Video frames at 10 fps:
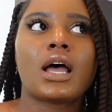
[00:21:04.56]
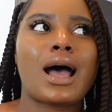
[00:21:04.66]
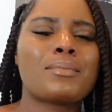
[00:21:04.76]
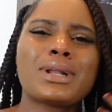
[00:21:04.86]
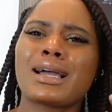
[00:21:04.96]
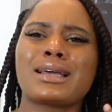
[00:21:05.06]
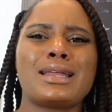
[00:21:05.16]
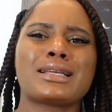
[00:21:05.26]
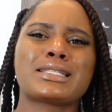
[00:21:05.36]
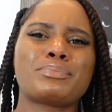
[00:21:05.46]
I'm not gonna
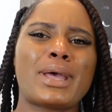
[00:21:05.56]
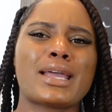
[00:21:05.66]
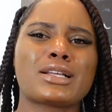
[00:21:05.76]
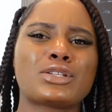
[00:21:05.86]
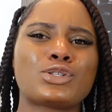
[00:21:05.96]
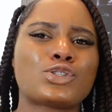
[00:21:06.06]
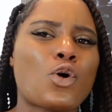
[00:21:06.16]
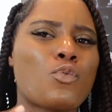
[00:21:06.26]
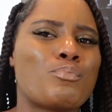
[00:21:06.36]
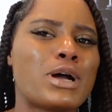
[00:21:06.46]
expect
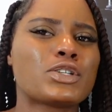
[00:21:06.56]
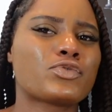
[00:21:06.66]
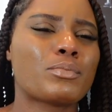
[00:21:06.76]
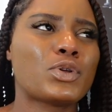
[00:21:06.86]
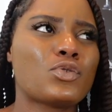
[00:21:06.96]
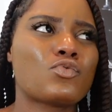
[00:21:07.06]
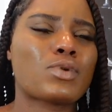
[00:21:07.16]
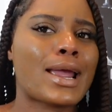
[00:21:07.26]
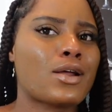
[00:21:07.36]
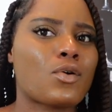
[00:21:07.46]
so much from you
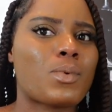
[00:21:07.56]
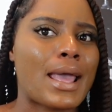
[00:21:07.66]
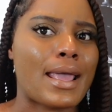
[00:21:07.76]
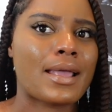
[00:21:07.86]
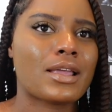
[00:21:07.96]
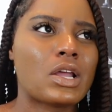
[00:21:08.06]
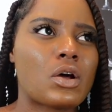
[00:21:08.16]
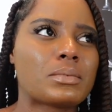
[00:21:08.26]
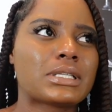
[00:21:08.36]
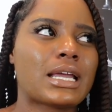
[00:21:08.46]
right away. You
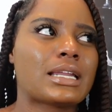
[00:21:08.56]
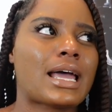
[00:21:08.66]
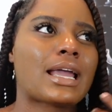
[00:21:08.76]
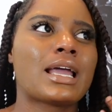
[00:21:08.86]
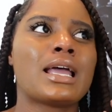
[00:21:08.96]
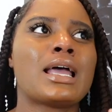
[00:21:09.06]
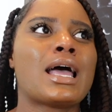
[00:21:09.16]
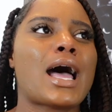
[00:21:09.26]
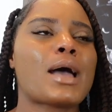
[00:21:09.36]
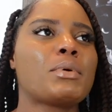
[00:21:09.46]
know what I'm saying? Like,
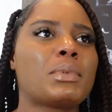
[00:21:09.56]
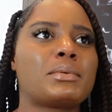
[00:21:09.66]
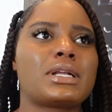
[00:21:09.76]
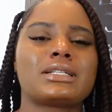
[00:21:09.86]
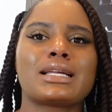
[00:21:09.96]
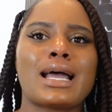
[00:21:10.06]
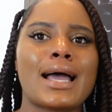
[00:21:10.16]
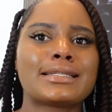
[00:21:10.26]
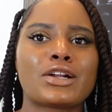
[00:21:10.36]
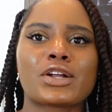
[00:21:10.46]
I've been moving into
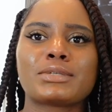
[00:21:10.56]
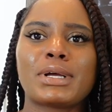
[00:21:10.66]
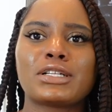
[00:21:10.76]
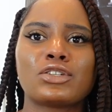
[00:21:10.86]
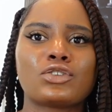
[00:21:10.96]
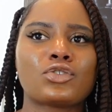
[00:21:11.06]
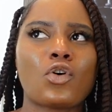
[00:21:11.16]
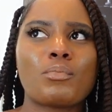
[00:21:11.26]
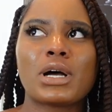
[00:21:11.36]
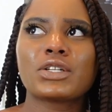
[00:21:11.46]
guys that are expecting
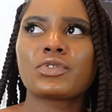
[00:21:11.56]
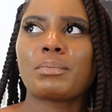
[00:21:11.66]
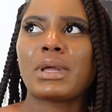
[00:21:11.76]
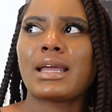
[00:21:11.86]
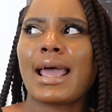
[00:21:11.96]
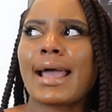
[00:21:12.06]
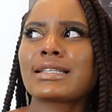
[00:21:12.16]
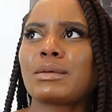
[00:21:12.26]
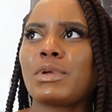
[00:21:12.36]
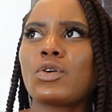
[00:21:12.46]
so much from me and
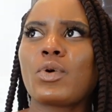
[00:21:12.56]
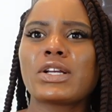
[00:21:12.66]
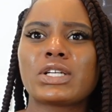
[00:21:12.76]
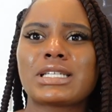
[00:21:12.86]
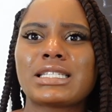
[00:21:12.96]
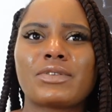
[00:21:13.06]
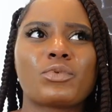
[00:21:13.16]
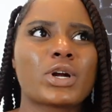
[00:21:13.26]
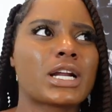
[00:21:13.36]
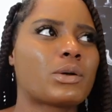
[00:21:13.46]
asking me questions as if
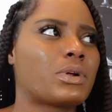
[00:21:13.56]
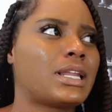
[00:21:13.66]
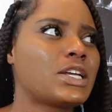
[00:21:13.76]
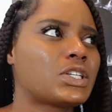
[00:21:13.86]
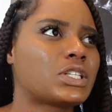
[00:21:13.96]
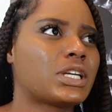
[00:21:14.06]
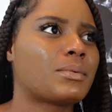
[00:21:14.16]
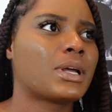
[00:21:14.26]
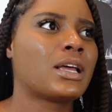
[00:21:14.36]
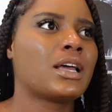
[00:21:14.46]
we're in a
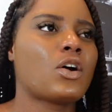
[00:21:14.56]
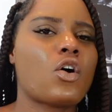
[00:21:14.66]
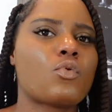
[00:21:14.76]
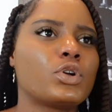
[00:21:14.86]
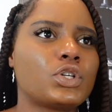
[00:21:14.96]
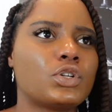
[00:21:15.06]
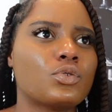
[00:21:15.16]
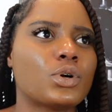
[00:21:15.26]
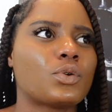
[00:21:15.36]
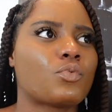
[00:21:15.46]
relationship. Oh, what you
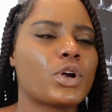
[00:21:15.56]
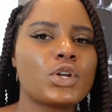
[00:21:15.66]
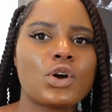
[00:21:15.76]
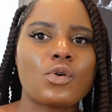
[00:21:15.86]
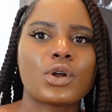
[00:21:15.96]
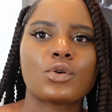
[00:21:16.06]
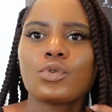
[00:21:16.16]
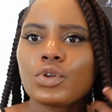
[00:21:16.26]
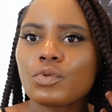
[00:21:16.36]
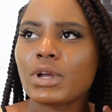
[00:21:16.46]
doing? Where are you going?
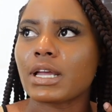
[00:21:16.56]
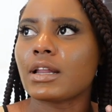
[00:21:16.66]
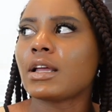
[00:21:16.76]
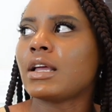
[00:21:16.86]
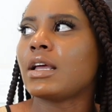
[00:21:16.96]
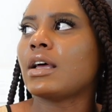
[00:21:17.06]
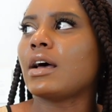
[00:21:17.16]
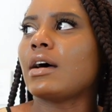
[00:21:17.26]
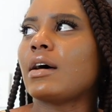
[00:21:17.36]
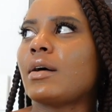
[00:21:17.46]
Who you with?
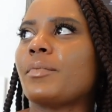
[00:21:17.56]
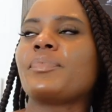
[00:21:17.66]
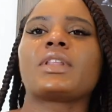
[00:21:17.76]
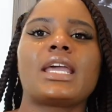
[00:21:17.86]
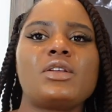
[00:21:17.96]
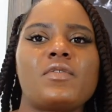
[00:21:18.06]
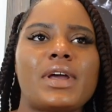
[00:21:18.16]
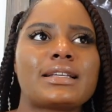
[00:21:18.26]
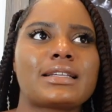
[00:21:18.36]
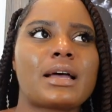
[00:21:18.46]
Can you
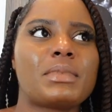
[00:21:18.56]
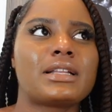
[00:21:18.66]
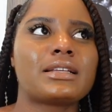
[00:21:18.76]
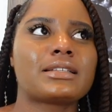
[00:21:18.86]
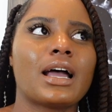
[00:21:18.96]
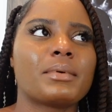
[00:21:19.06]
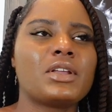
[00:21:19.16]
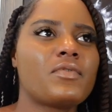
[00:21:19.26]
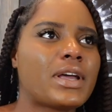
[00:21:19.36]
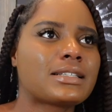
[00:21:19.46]
FaceTime me this time?
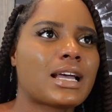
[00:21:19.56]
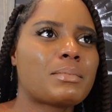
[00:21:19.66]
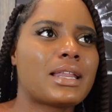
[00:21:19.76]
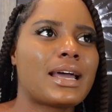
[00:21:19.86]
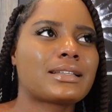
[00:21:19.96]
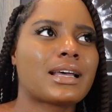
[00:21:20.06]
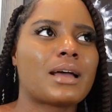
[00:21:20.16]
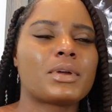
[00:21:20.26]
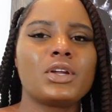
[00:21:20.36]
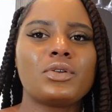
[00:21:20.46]
Can you FaceTime me that
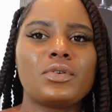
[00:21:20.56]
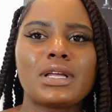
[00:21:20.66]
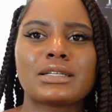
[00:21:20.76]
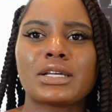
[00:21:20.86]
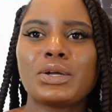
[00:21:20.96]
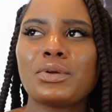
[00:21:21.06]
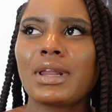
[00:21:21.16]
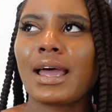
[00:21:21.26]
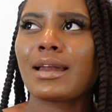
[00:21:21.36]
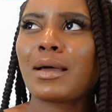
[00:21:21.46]
time? Can you do this? Can you do
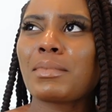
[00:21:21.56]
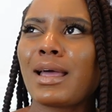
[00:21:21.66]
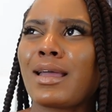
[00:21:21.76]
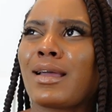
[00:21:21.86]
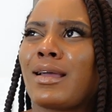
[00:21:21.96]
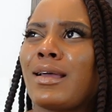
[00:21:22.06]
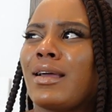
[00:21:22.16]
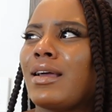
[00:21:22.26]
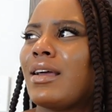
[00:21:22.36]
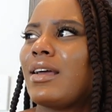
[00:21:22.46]
that? And I'm like,
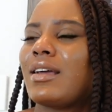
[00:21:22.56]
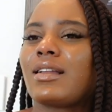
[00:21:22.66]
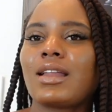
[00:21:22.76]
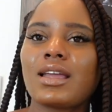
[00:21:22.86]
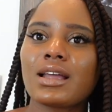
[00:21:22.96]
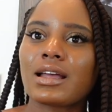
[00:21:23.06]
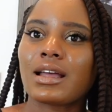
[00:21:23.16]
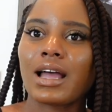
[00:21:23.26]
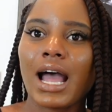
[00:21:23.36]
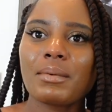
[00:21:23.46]

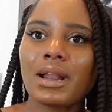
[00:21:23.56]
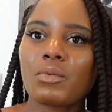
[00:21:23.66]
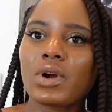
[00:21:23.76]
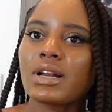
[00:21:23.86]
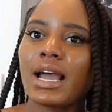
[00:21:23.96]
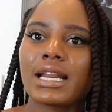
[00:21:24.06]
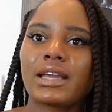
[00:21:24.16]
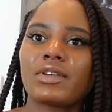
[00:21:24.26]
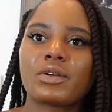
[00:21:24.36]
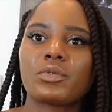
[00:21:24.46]
yeah, we're not
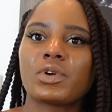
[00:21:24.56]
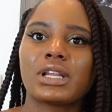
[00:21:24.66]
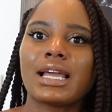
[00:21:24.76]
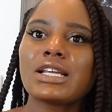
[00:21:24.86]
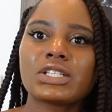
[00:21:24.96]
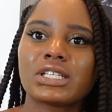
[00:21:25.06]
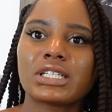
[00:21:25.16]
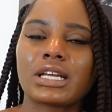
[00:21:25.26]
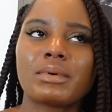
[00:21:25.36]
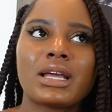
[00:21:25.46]
even in a
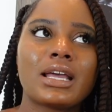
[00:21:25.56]
relationship.